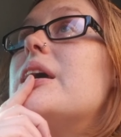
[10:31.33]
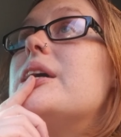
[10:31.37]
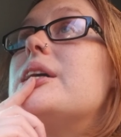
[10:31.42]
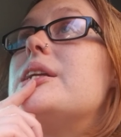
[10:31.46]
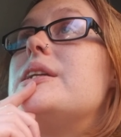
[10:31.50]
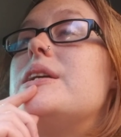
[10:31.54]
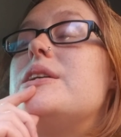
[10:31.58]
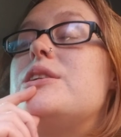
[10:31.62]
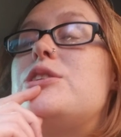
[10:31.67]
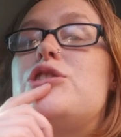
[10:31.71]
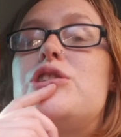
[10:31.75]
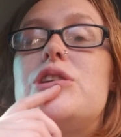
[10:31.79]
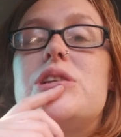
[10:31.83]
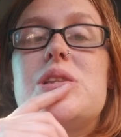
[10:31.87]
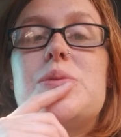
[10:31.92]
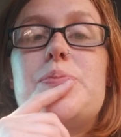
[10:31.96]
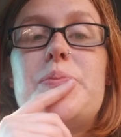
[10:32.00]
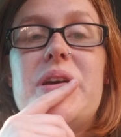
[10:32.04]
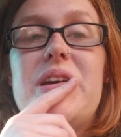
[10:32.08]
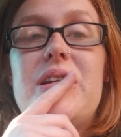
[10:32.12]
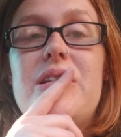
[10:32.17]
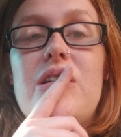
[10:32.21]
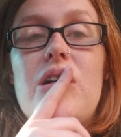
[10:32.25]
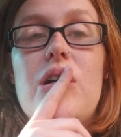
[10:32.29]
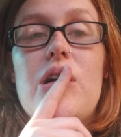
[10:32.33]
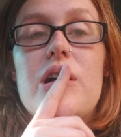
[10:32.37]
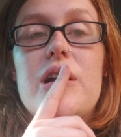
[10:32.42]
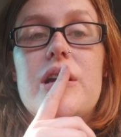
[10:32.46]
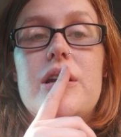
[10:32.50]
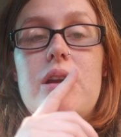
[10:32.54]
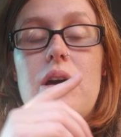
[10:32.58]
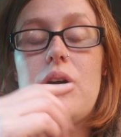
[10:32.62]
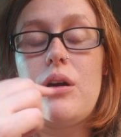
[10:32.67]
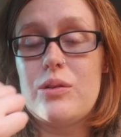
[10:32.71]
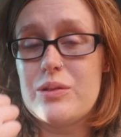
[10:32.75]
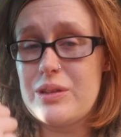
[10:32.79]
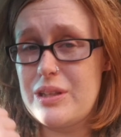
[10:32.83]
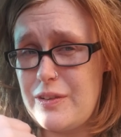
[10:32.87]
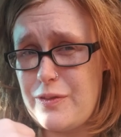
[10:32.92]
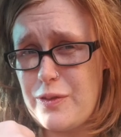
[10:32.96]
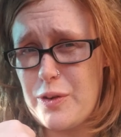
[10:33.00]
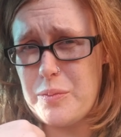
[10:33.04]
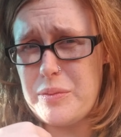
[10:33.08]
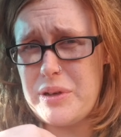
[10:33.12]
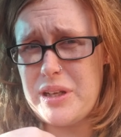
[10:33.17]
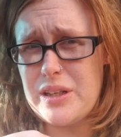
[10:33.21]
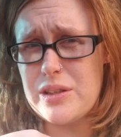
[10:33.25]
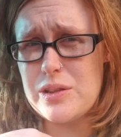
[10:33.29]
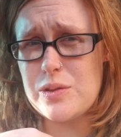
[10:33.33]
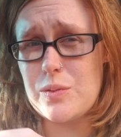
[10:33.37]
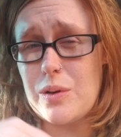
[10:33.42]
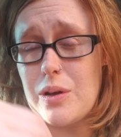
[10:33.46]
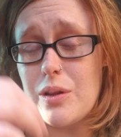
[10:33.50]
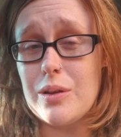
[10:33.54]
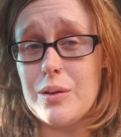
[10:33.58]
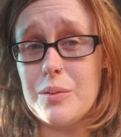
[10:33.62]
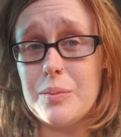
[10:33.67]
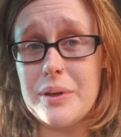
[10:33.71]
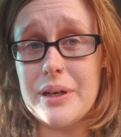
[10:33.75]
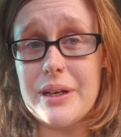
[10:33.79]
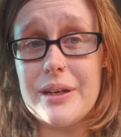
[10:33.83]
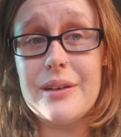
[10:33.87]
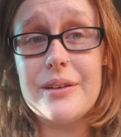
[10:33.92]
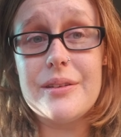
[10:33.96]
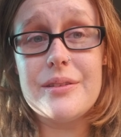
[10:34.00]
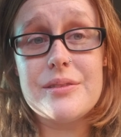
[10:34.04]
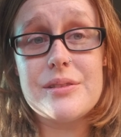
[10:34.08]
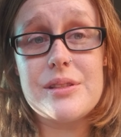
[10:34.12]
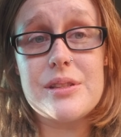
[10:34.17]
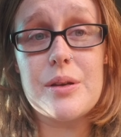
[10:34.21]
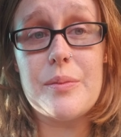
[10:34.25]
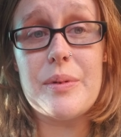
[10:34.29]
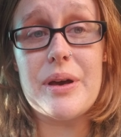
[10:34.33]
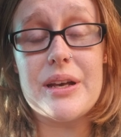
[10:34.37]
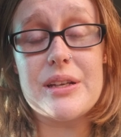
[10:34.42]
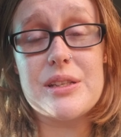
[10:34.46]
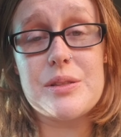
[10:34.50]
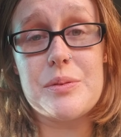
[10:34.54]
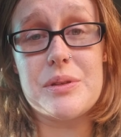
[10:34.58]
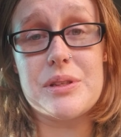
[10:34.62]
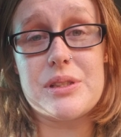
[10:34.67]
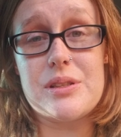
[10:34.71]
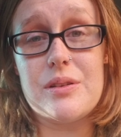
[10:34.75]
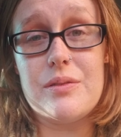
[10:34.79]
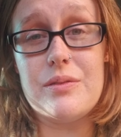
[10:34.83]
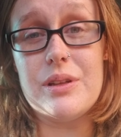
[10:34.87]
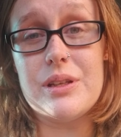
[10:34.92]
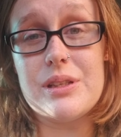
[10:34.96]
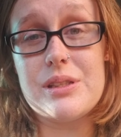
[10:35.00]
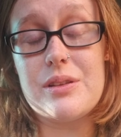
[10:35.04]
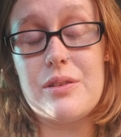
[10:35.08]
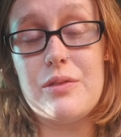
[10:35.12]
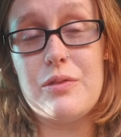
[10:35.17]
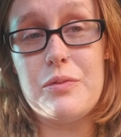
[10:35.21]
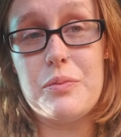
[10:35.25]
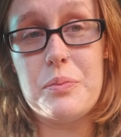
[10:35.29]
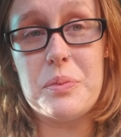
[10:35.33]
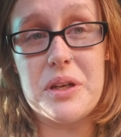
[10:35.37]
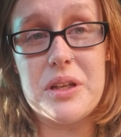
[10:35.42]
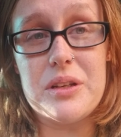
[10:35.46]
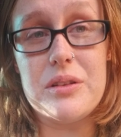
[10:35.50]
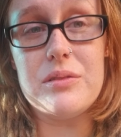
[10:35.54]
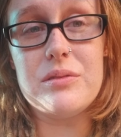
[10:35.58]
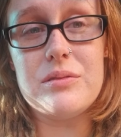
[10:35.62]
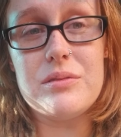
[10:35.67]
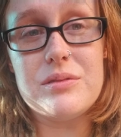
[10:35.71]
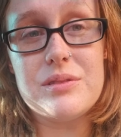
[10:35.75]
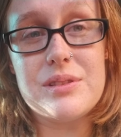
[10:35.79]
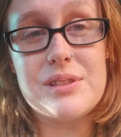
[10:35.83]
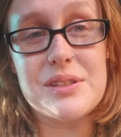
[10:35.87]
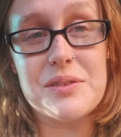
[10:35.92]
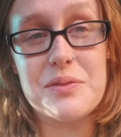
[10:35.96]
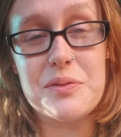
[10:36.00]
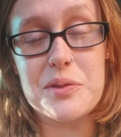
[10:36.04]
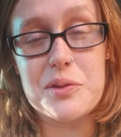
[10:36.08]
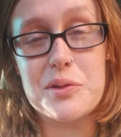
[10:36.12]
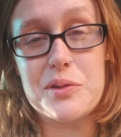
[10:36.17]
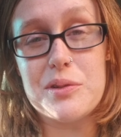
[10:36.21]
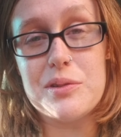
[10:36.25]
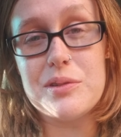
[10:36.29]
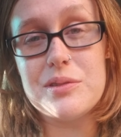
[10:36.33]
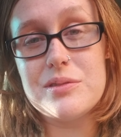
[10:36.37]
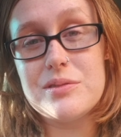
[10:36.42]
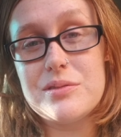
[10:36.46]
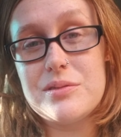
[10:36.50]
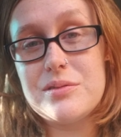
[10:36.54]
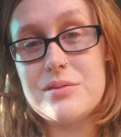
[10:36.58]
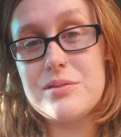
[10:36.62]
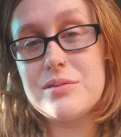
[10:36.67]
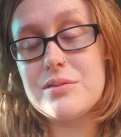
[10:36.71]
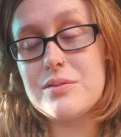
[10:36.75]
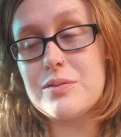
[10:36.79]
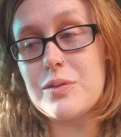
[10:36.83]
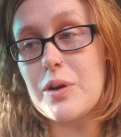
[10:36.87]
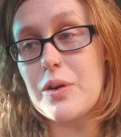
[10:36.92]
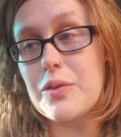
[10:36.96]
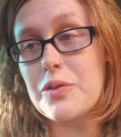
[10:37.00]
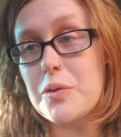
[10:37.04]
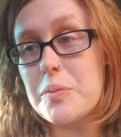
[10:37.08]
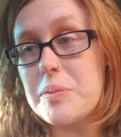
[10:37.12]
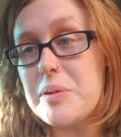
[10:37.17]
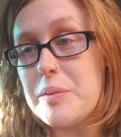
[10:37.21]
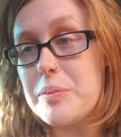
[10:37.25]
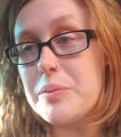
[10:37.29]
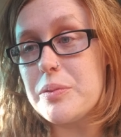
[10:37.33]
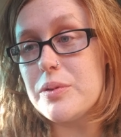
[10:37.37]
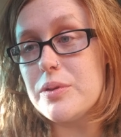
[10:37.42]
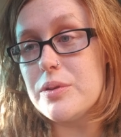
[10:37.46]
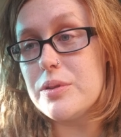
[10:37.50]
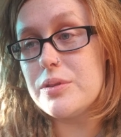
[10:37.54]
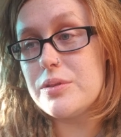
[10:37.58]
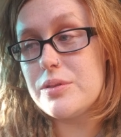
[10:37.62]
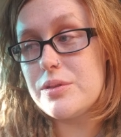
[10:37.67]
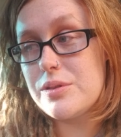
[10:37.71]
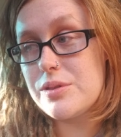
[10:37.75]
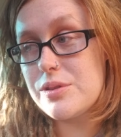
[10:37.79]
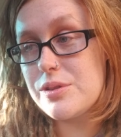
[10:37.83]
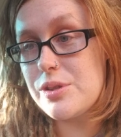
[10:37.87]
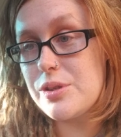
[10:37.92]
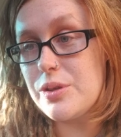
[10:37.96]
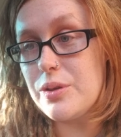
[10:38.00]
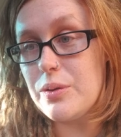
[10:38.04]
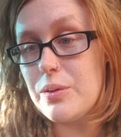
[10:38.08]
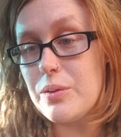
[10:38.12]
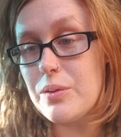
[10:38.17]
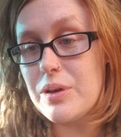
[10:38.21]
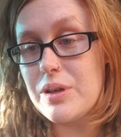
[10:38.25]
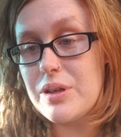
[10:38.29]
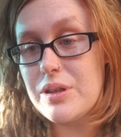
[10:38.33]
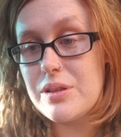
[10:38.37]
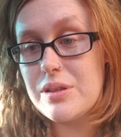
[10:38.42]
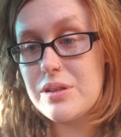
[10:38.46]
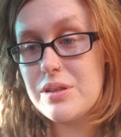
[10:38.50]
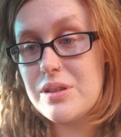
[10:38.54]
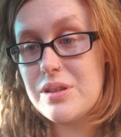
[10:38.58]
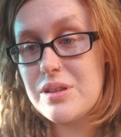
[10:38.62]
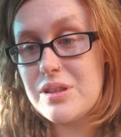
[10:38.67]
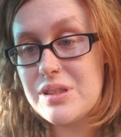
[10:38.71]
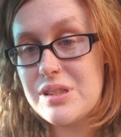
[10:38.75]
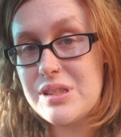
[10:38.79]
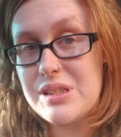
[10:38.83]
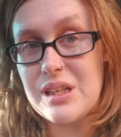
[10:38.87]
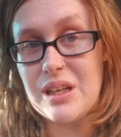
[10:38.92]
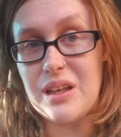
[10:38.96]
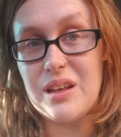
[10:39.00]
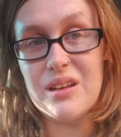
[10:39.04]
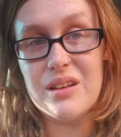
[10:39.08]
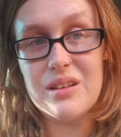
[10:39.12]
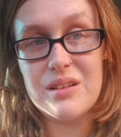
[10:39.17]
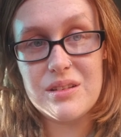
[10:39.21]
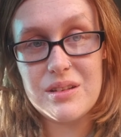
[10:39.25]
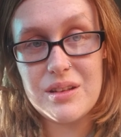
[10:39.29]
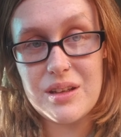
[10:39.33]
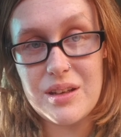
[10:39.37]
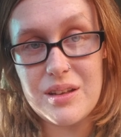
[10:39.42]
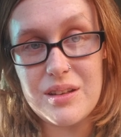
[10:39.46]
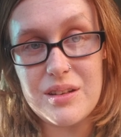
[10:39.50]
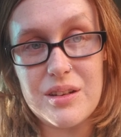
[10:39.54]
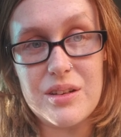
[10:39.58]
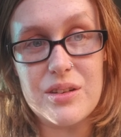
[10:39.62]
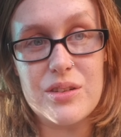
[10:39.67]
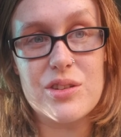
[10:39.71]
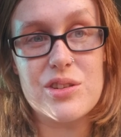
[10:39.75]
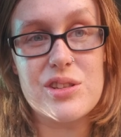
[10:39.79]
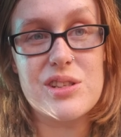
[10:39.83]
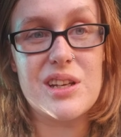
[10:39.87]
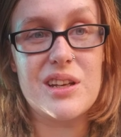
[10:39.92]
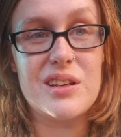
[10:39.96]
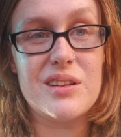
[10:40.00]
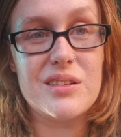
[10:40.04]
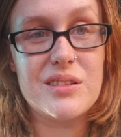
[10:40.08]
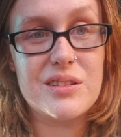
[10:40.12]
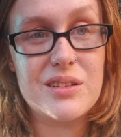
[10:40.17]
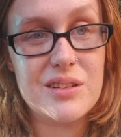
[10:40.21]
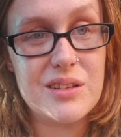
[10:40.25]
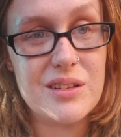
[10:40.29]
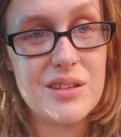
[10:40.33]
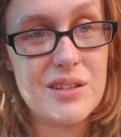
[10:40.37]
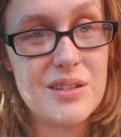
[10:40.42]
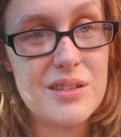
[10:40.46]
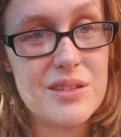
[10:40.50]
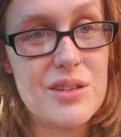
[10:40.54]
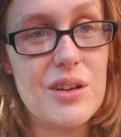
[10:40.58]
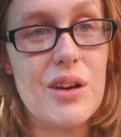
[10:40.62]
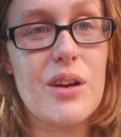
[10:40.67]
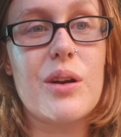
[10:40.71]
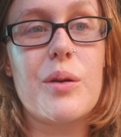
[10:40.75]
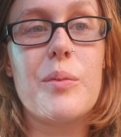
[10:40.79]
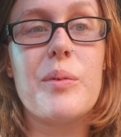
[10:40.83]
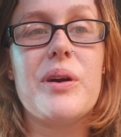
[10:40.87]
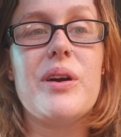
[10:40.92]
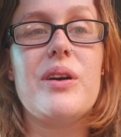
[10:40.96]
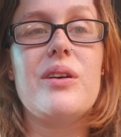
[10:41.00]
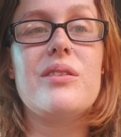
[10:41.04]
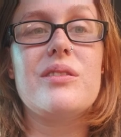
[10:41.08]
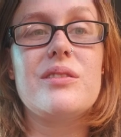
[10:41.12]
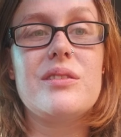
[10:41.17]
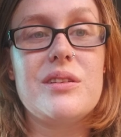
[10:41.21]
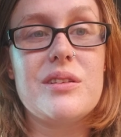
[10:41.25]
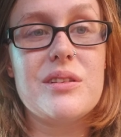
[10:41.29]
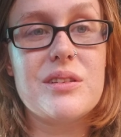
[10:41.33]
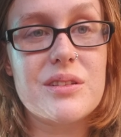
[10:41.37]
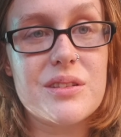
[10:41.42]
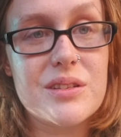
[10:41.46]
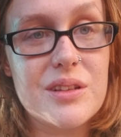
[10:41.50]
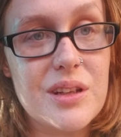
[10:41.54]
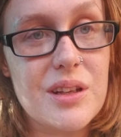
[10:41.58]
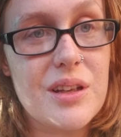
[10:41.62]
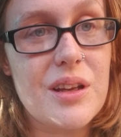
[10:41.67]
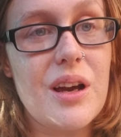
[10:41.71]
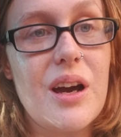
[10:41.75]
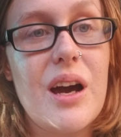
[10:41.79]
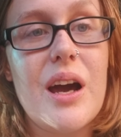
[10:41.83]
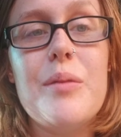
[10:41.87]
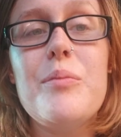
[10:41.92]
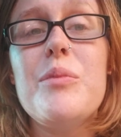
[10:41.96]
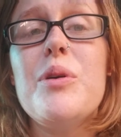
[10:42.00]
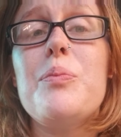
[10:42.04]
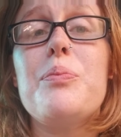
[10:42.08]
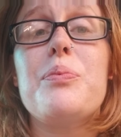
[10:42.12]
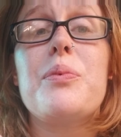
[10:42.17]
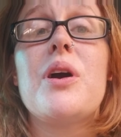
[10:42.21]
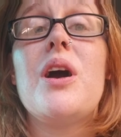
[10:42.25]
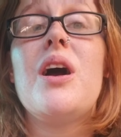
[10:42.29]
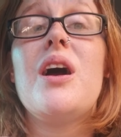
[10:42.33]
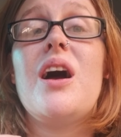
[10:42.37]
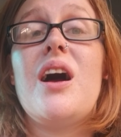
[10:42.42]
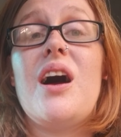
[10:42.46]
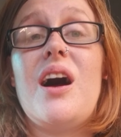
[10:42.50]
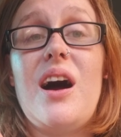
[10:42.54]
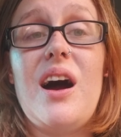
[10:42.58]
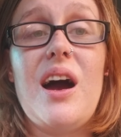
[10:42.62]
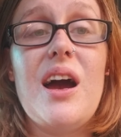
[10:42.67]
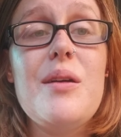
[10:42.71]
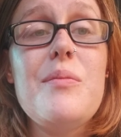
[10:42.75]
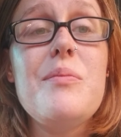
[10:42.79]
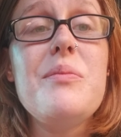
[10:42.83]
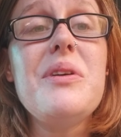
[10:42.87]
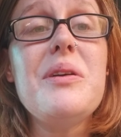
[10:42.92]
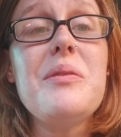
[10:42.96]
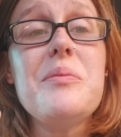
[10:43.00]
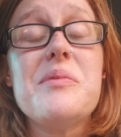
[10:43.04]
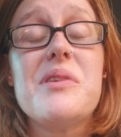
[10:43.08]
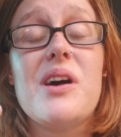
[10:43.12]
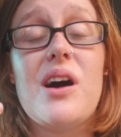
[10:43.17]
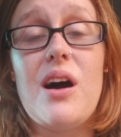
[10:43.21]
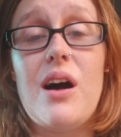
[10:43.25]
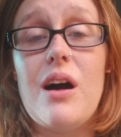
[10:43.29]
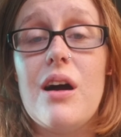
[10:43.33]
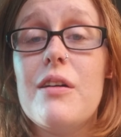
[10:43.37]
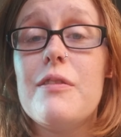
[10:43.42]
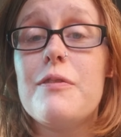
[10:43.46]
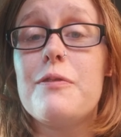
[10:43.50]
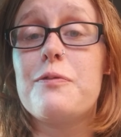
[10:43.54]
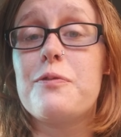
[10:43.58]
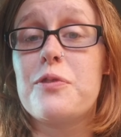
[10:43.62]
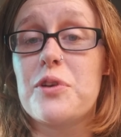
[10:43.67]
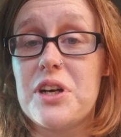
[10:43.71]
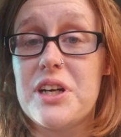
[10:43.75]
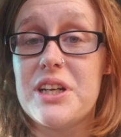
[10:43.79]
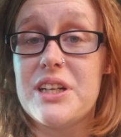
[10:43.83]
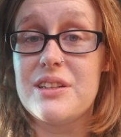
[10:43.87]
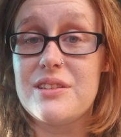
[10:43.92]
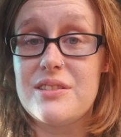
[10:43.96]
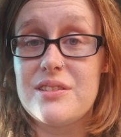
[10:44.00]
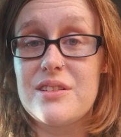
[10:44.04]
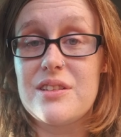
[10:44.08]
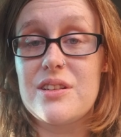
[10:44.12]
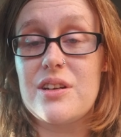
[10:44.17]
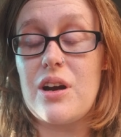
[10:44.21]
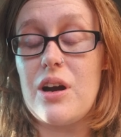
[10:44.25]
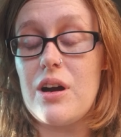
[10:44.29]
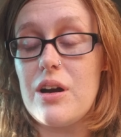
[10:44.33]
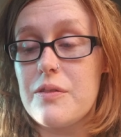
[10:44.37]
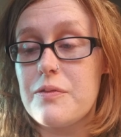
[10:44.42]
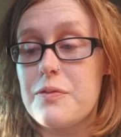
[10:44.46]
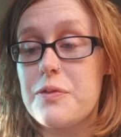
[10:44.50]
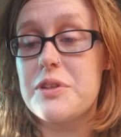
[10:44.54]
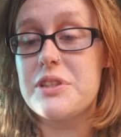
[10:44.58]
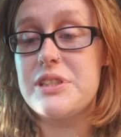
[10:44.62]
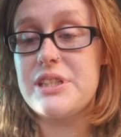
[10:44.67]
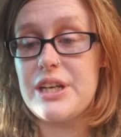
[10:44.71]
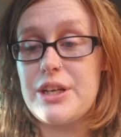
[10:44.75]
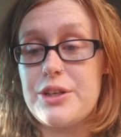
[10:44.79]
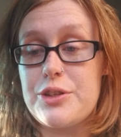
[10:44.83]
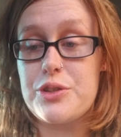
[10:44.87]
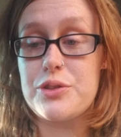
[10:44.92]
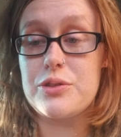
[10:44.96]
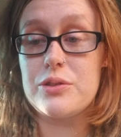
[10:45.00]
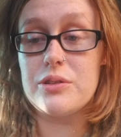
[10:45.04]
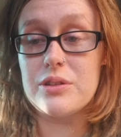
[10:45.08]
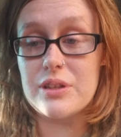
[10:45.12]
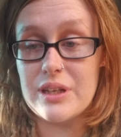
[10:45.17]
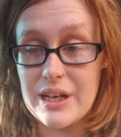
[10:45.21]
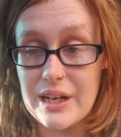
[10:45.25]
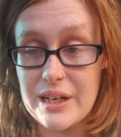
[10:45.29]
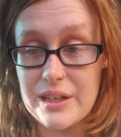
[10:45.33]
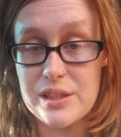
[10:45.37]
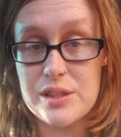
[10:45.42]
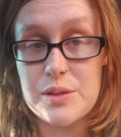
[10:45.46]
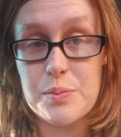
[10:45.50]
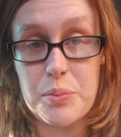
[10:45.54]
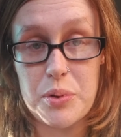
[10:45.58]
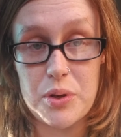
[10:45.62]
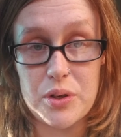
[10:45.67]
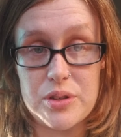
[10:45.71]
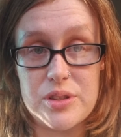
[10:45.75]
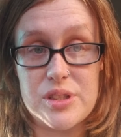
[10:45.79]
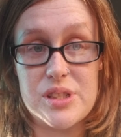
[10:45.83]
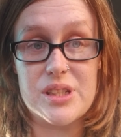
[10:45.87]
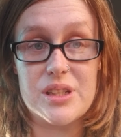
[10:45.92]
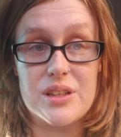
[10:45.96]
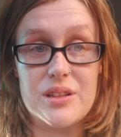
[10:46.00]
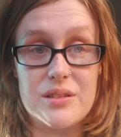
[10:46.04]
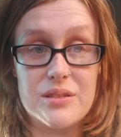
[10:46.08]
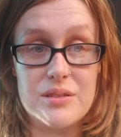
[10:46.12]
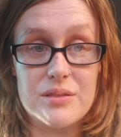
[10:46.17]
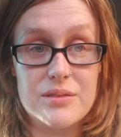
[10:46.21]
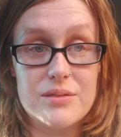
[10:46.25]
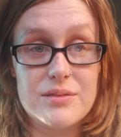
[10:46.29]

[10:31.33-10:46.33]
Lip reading: it's just been hard, not only for me to swallow, but some aspects of this have been difficult for other people to see and understand and talk about. And like, I'm a upfront, confrontational ass person.